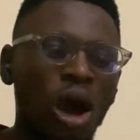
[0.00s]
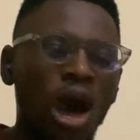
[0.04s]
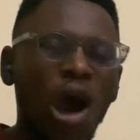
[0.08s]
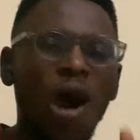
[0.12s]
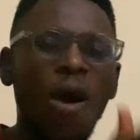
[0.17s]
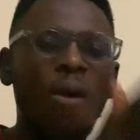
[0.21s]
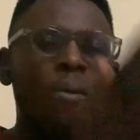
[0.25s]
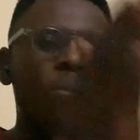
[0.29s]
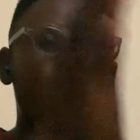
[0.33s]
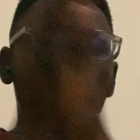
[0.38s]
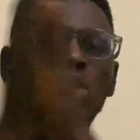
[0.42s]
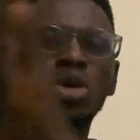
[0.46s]

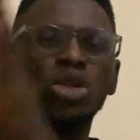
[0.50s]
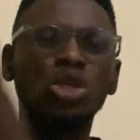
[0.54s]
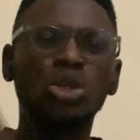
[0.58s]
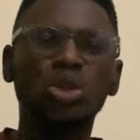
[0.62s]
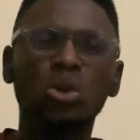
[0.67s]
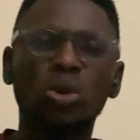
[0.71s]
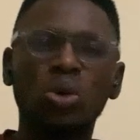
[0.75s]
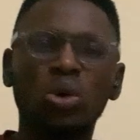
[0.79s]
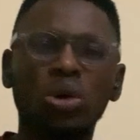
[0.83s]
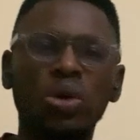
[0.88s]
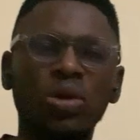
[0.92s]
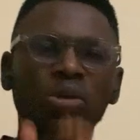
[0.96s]
how much
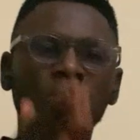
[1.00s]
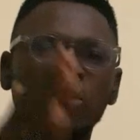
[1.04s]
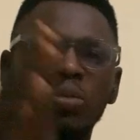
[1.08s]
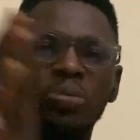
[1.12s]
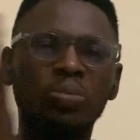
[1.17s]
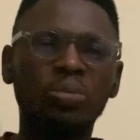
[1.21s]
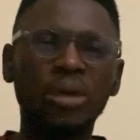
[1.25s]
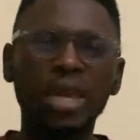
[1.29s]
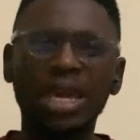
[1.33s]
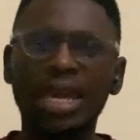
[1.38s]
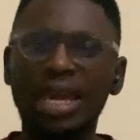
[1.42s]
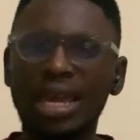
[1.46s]
you're going to
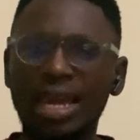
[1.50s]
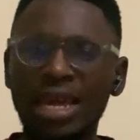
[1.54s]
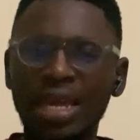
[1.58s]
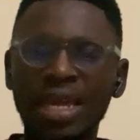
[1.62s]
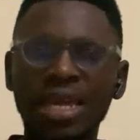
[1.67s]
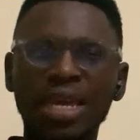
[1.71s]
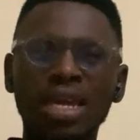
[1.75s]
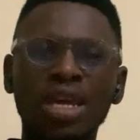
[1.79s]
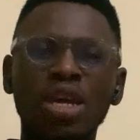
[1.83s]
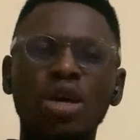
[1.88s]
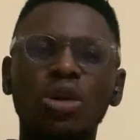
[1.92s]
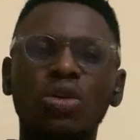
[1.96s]

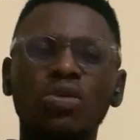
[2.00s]
pay